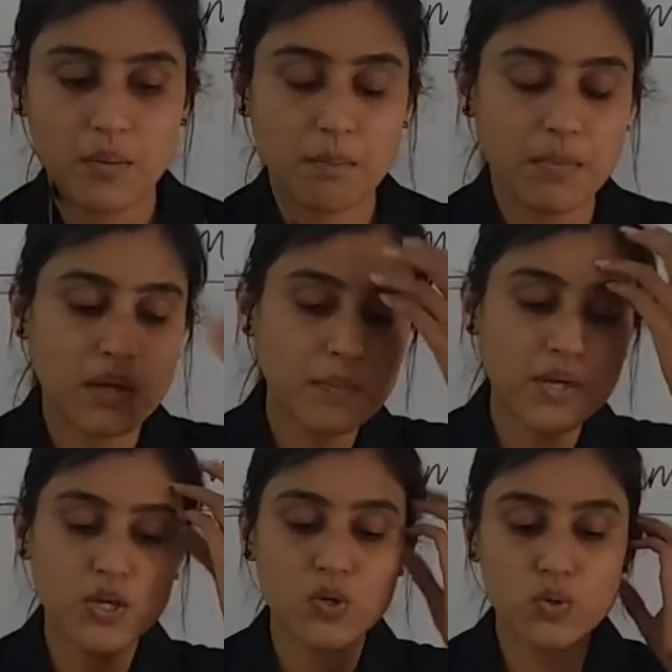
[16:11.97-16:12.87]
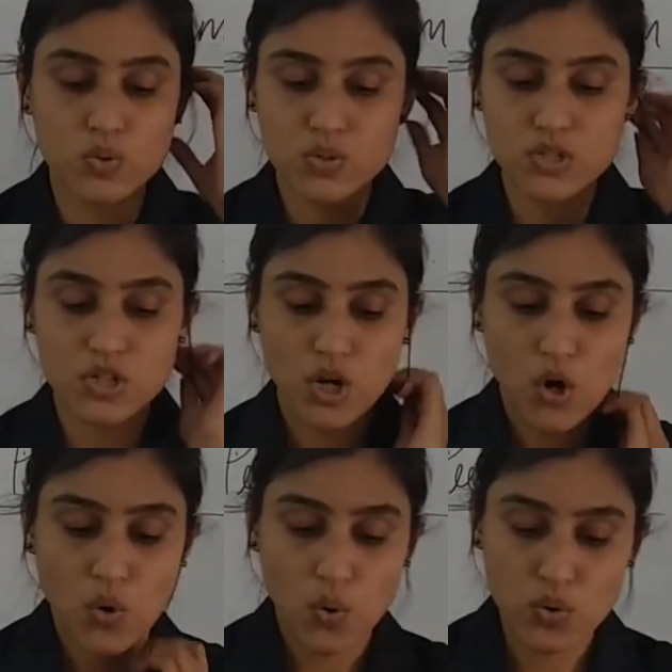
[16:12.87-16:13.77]
may be used
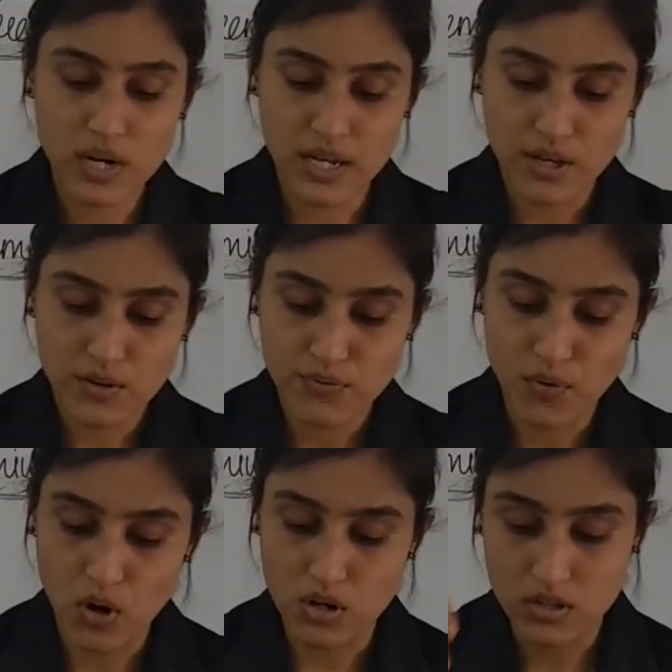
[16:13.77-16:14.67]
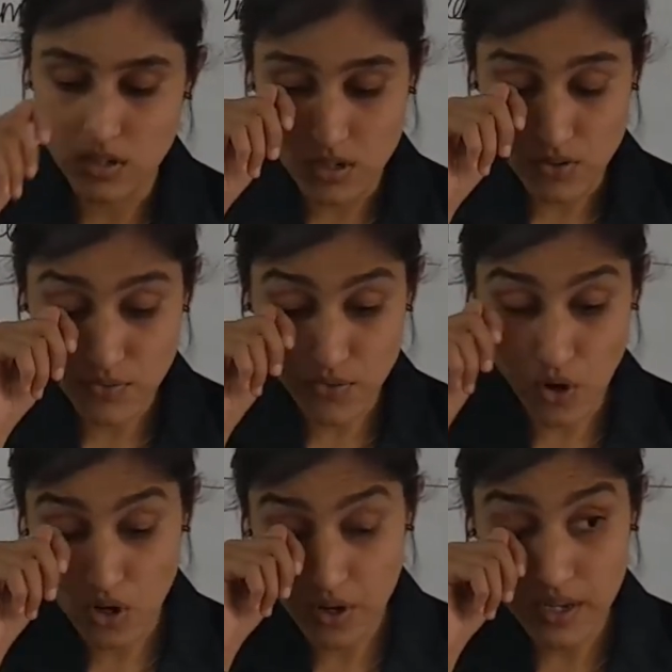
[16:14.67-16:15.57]
only for the
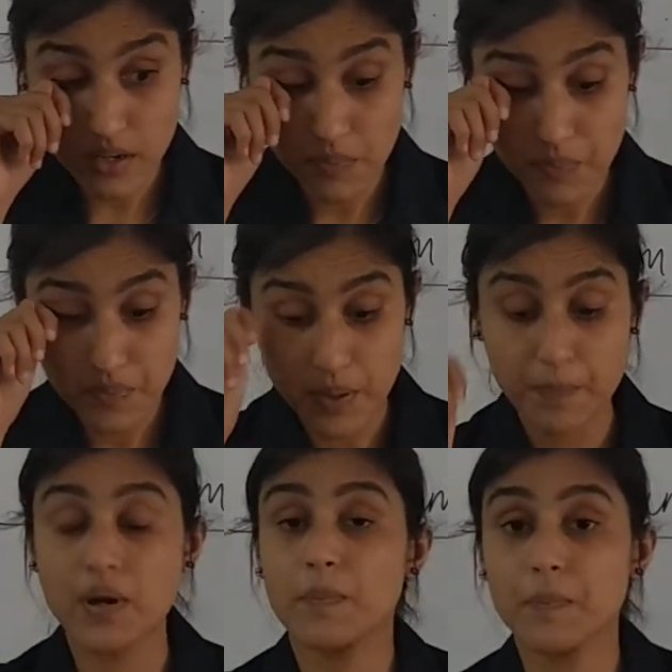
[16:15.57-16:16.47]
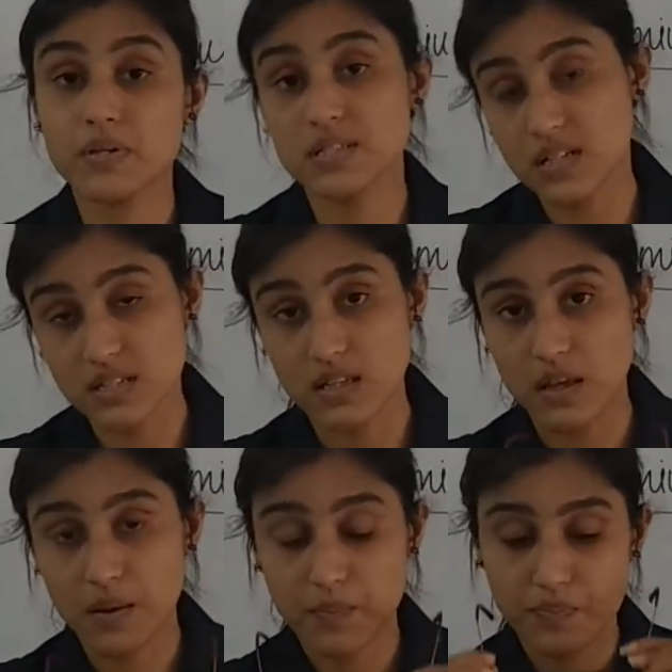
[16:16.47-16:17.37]
following purpose, they
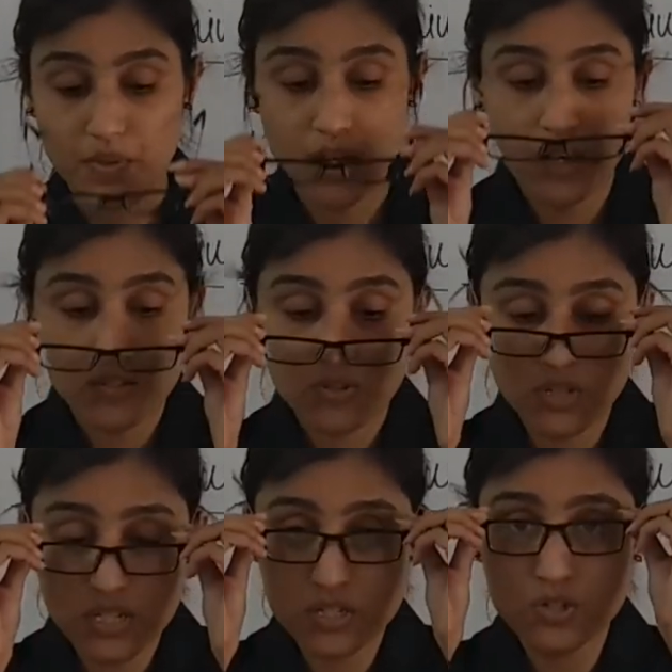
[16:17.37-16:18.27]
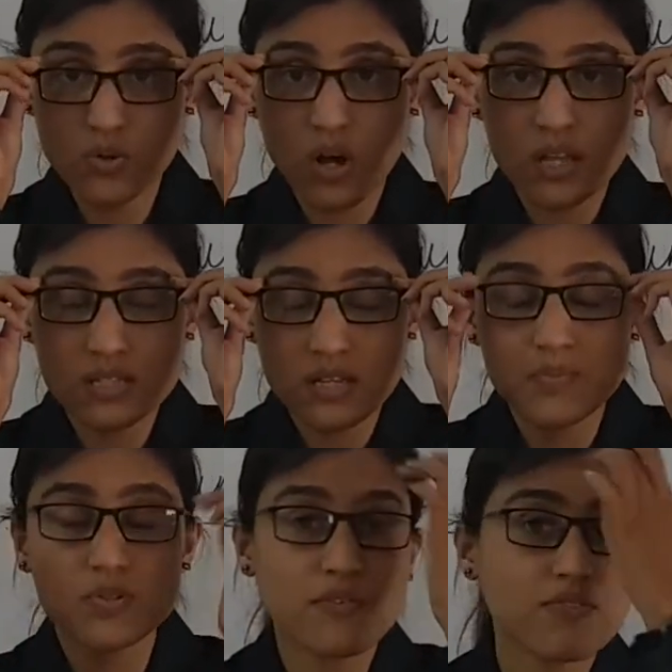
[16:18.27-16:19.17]
say. So these two
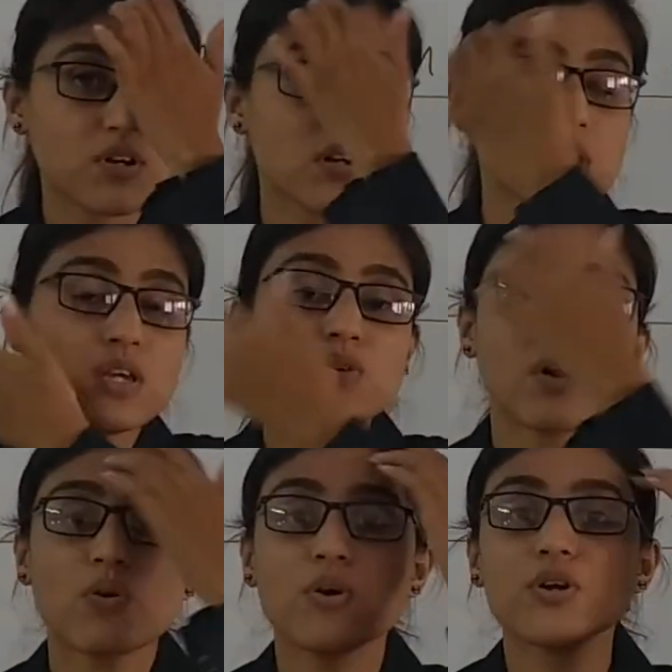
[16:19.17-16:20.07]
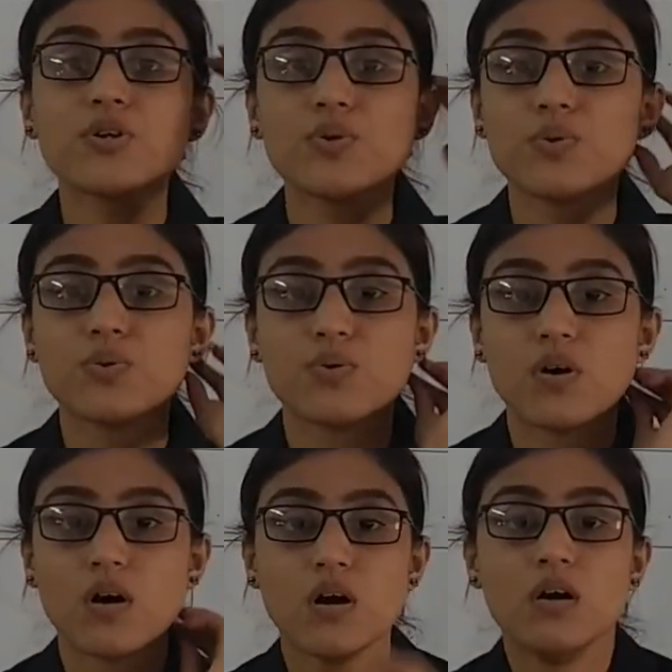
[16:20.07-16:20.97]
concepts of theory you are going to
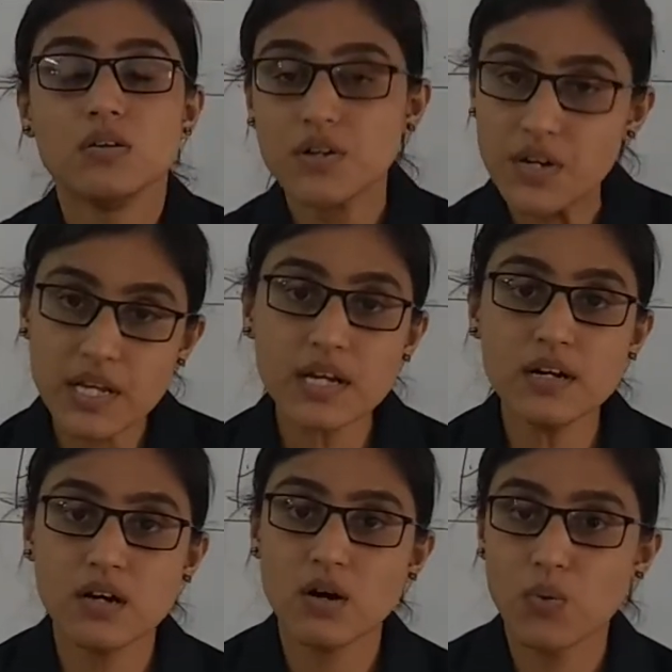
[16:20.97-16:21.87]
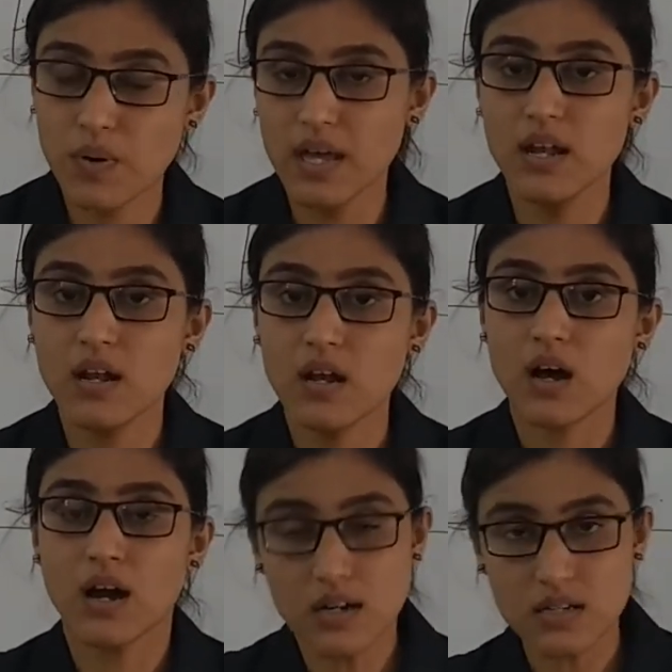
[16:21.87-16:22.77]
read
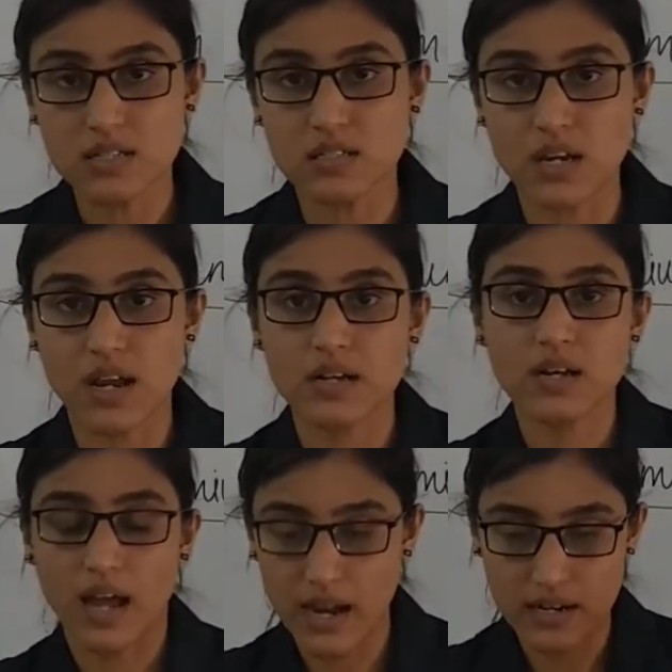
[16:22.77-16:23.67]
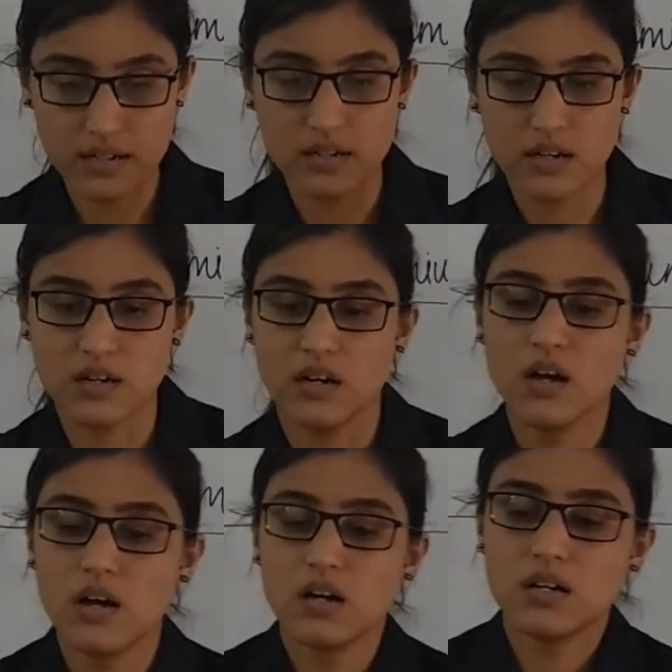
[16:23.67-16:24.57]
well, understand and
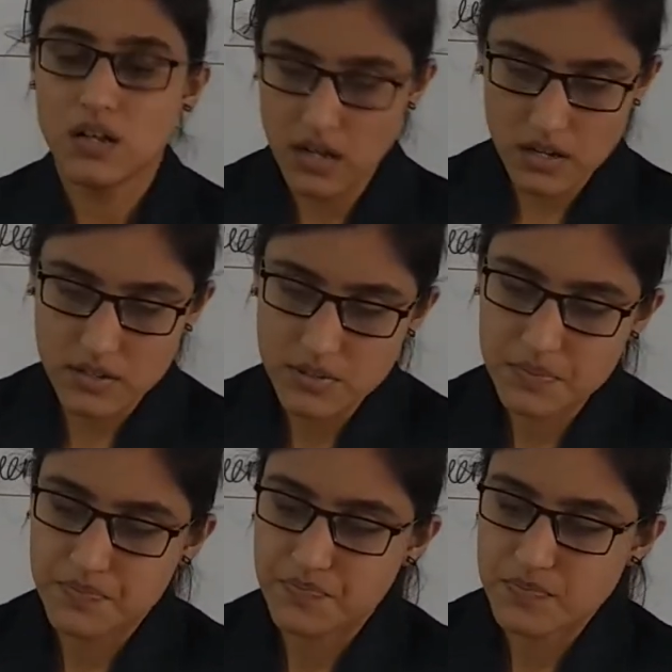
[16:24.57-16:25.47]
learn.